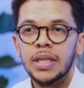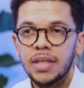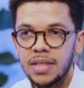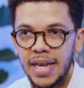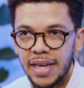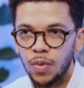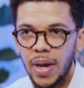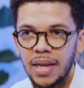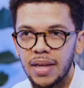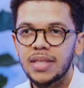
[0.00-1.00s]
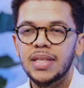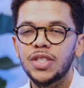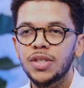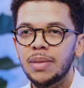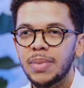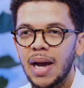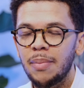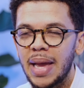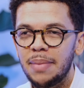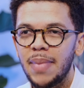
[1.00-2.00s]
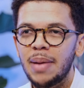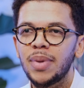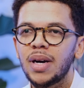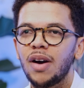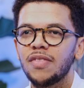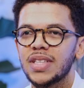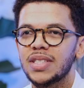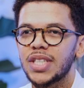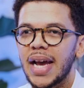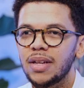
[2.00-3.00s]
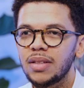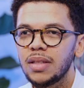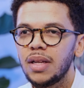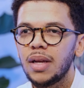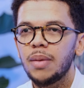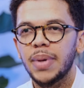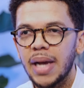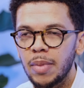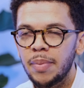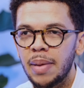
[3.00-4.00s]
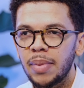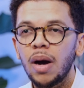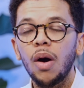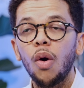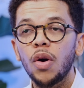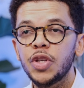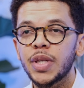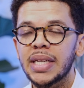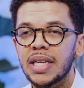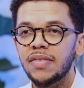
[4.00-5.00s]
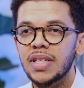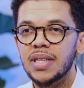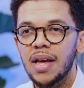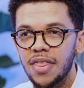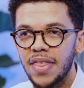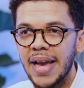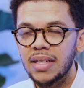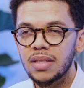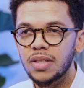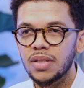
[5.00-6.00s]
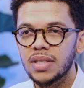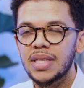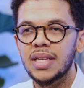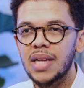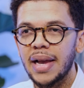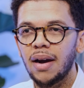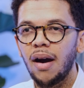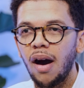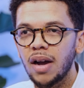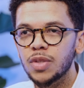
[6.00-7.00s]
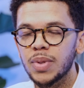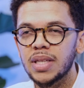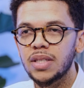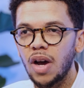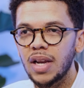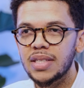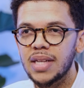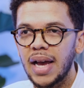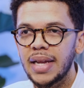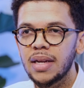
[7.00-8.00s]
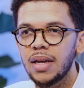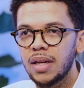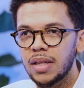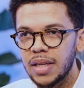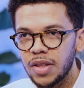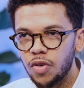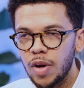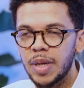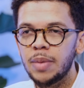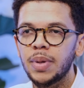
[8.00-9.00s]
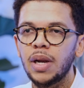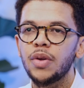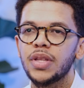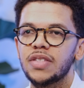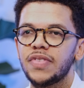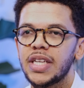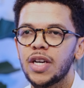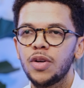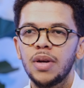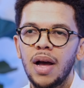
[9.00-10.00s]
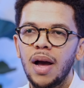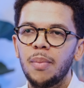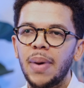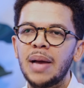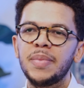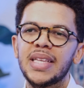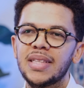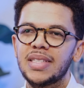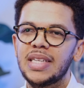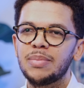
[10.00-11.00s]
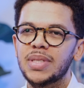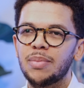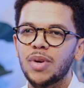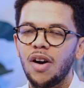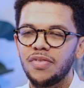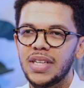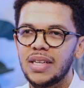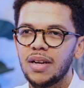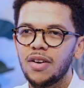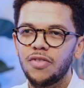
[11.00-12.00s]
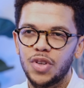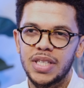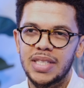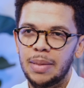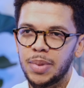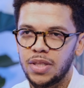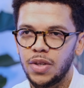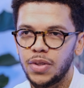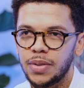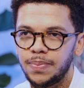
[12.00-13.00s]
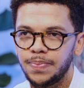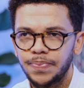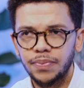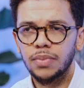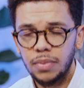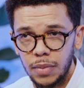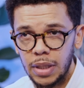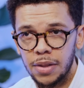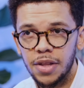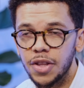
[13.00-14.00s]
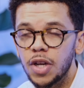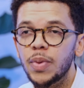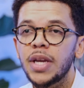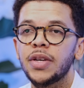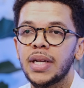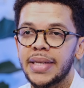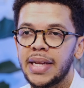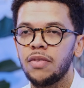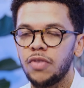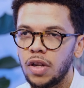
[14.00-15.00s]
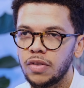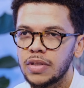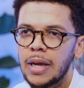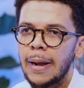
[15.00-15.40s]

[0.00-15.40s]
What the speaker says: The second way is that you can become a member of this channel. Become a member, or you can give us a thanks. You'll see there's like a heart with a $sign in the ribbon below this video. Buy me and the team some coffee for this episode. The third way you can get involved